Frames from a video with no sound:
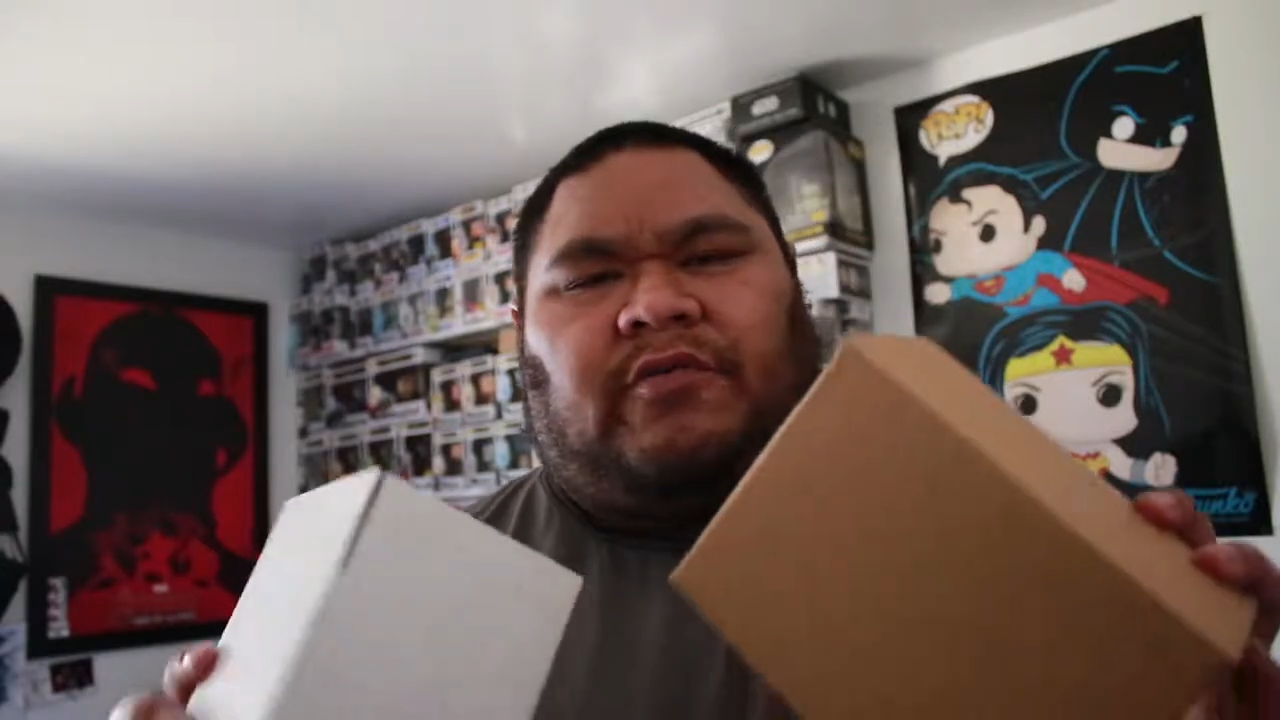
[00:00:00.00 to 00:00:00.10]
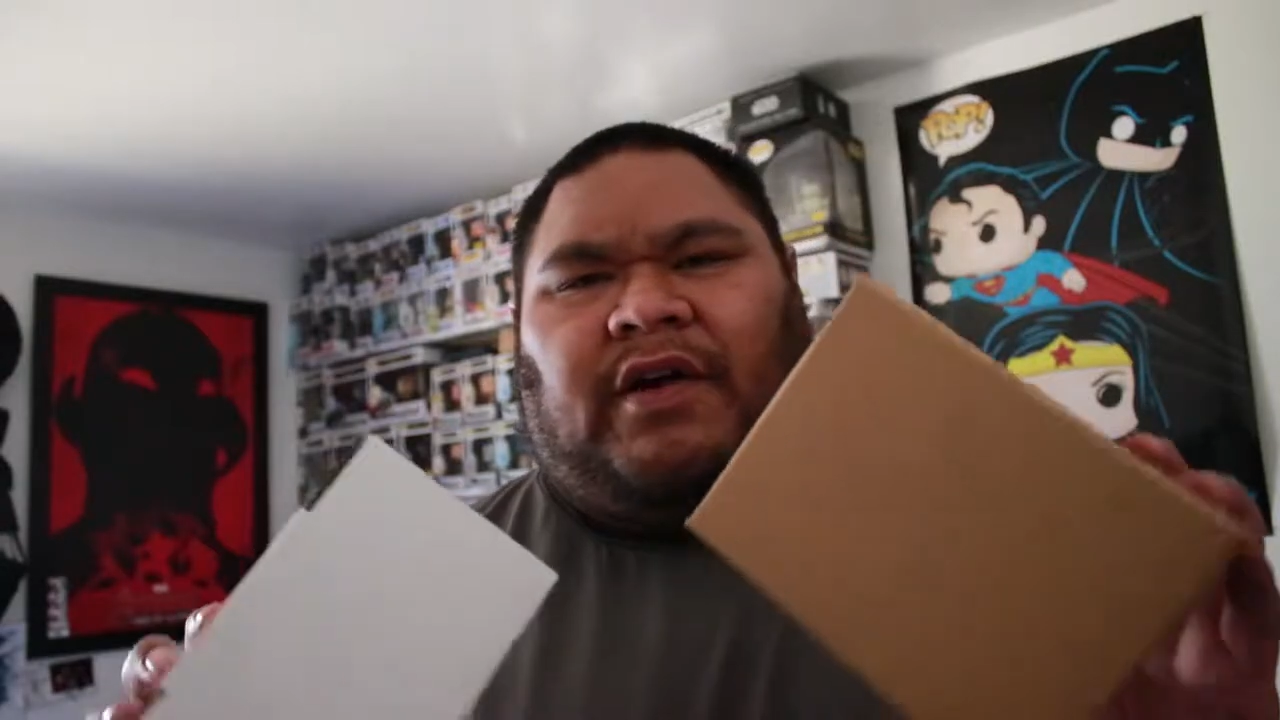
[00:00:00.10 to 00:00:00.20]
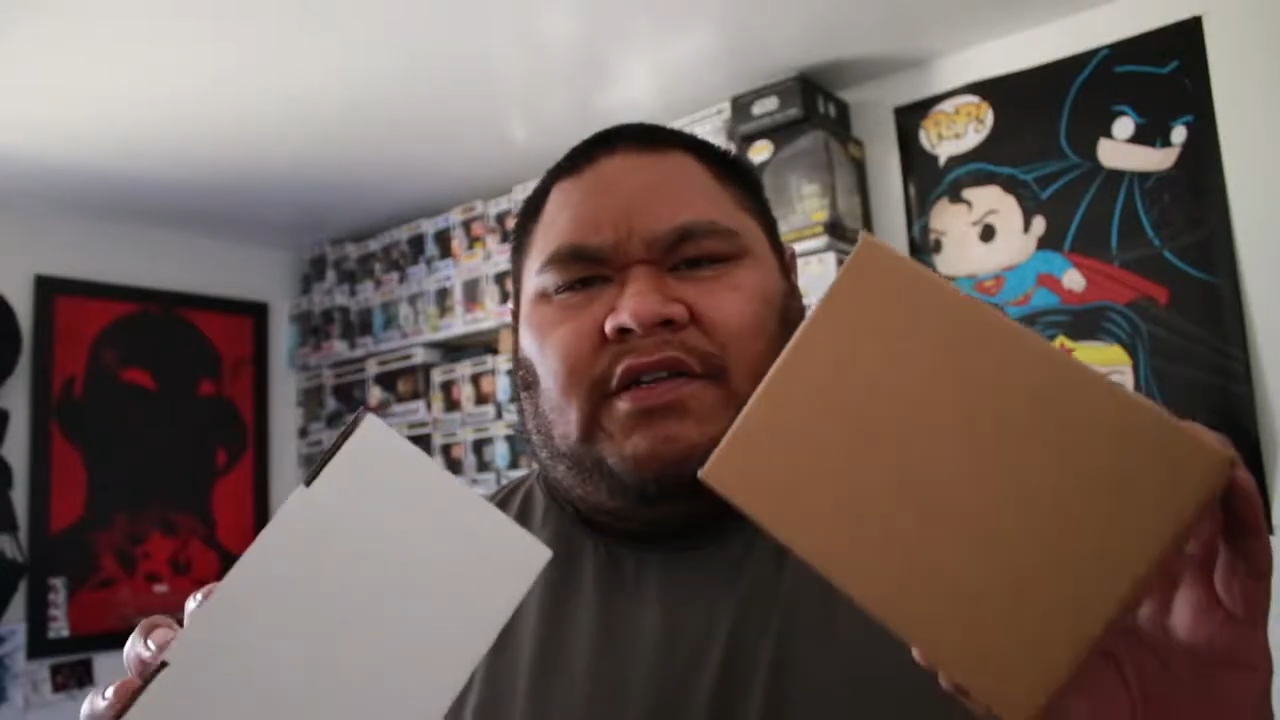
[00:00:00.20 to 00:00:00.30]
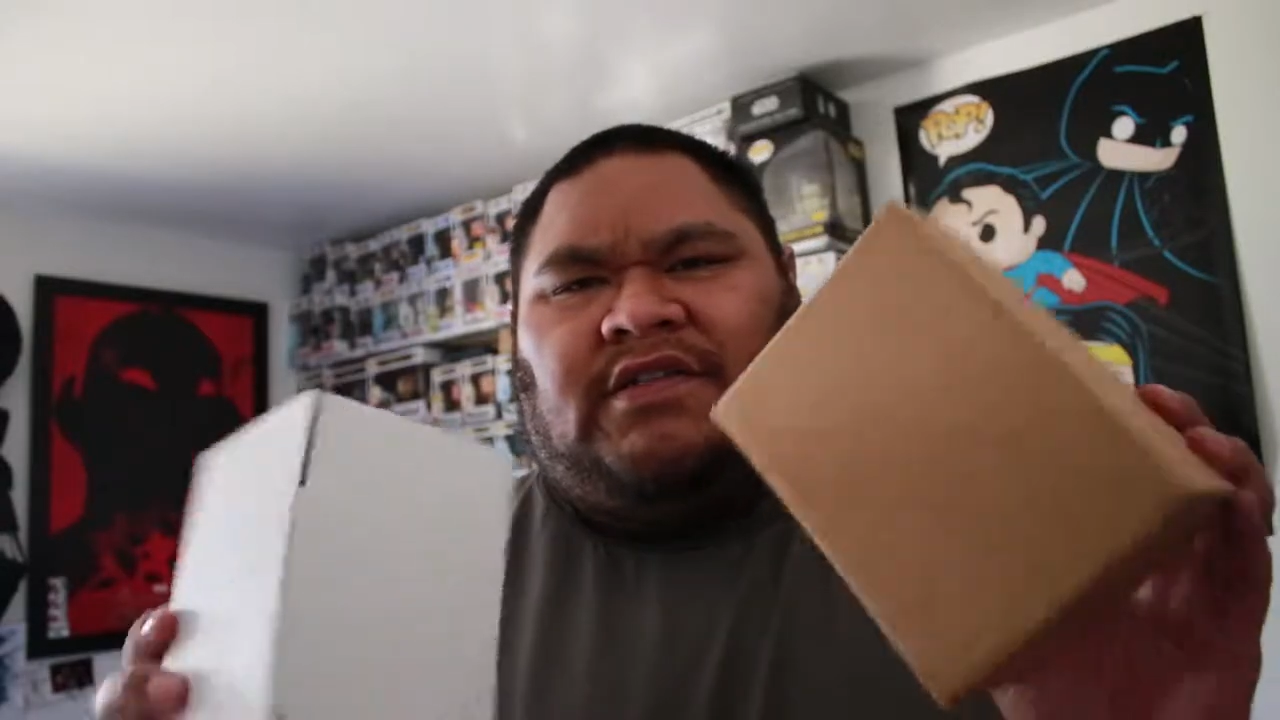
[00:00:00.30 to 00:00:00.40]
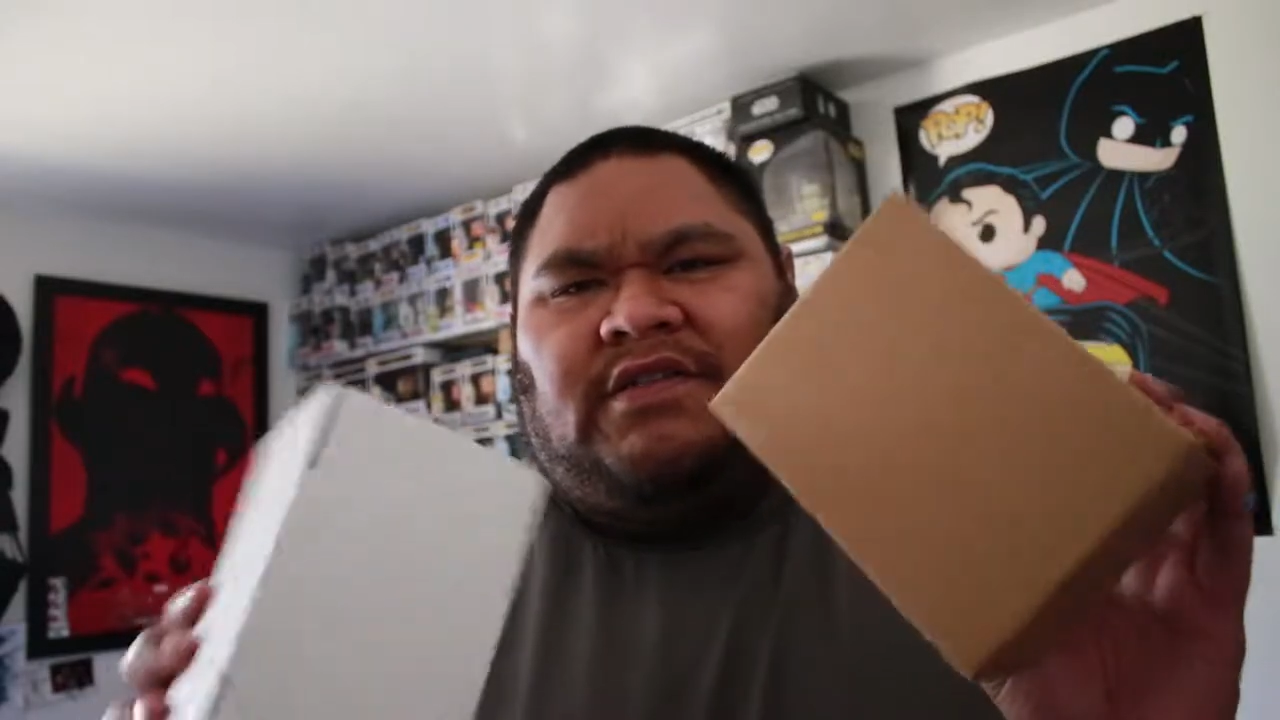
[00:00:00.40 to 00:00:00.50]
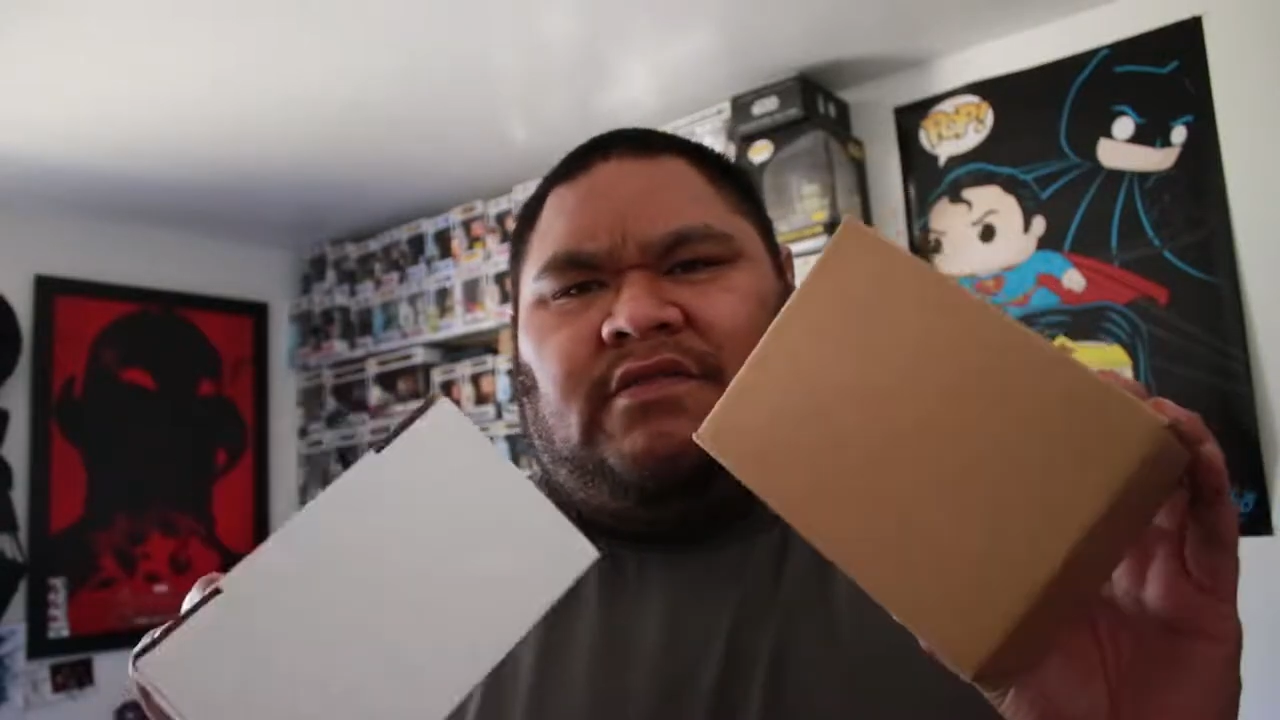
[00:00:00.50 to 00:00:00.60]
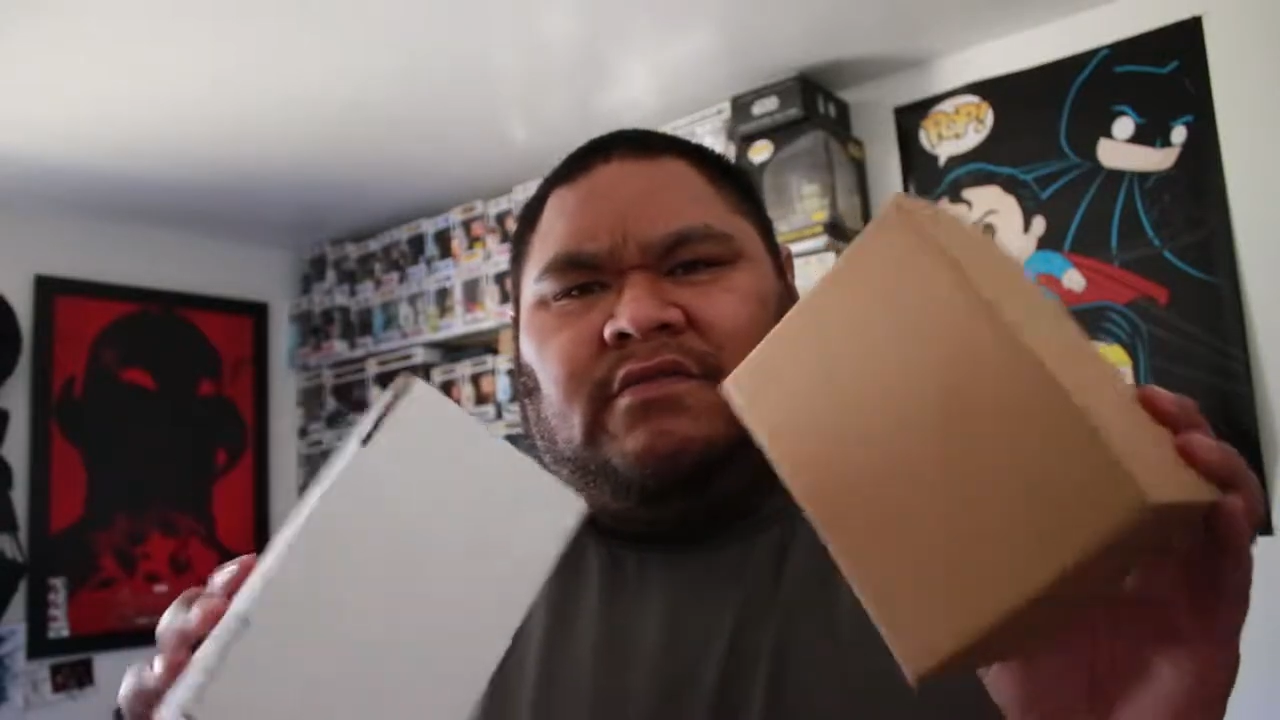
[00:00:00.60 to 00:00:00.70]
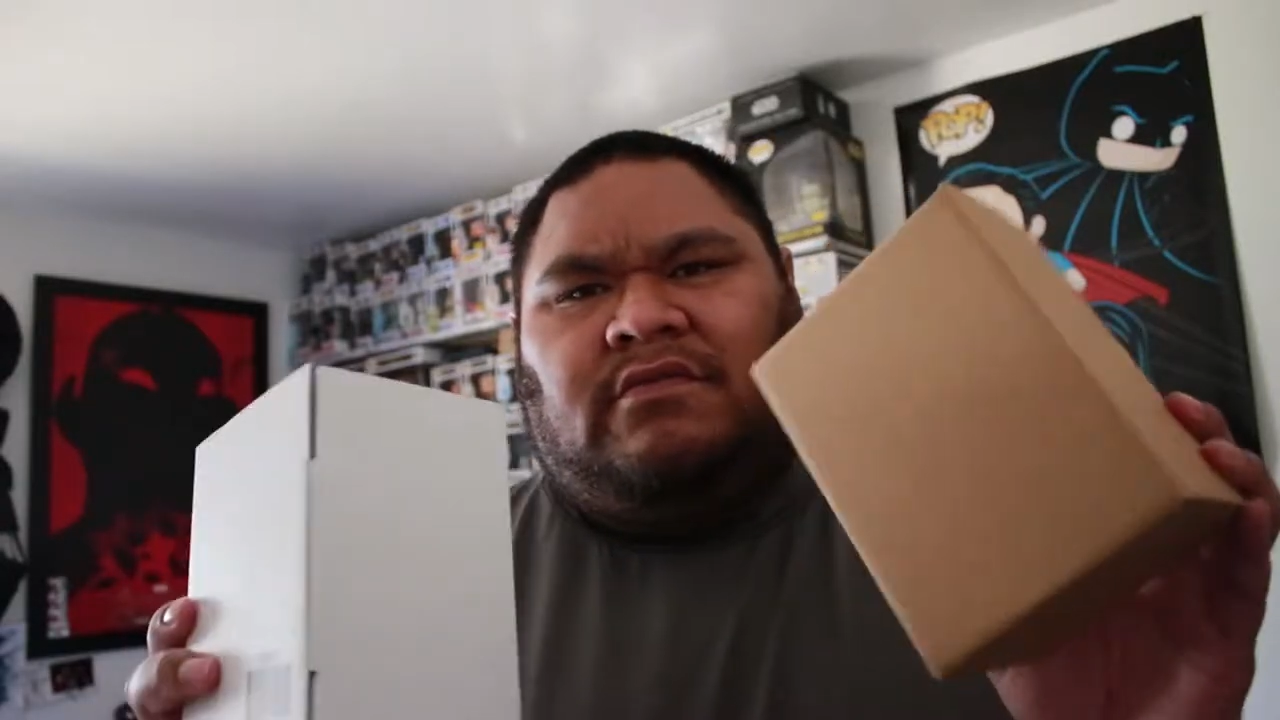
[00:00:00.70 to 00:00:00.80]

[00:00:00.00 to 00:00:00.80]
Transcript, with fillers: boxes.